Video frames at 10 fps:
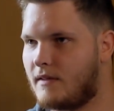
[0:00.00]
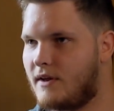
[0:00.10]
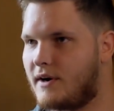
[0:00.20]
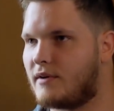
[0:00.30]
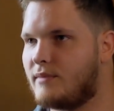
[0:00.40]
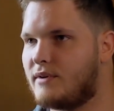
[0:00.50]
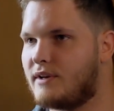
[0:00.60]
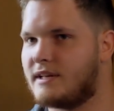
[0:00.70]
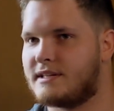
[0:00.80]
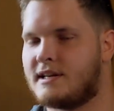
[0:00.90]
their
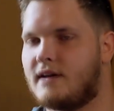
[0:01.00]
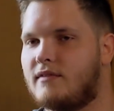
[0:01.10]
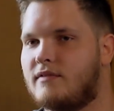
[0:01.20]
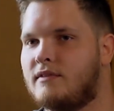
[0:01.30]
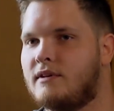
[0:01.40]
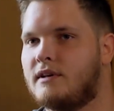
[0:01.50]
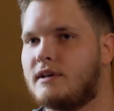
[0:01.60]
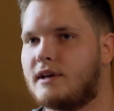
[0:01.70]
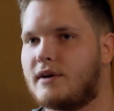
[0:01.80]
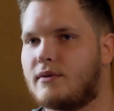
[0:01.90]
community itself,
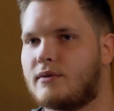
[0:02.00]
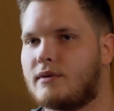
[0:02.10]
you know.